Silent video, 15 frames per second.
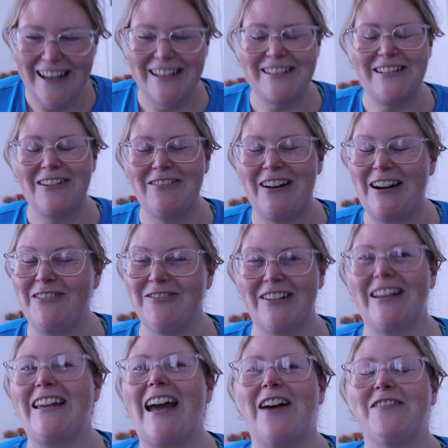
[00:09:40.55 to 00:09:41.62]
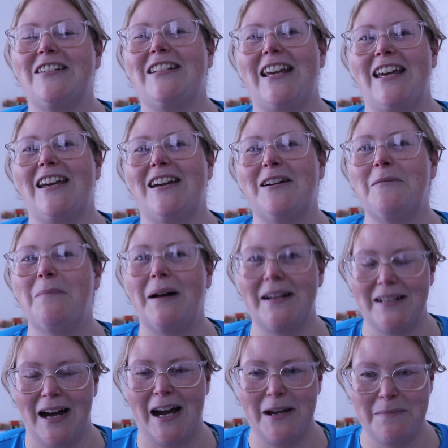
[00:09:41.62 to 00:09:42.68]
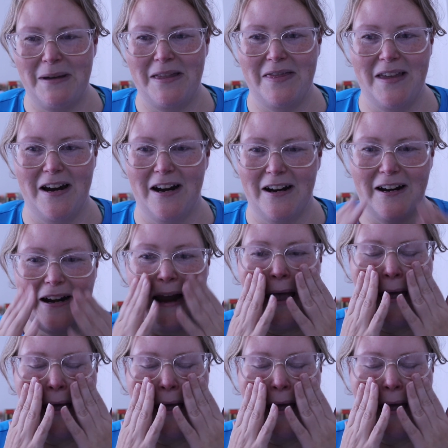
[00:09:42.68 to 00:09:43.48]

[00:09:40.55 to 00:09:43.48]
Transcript: so I really have to take my time in there.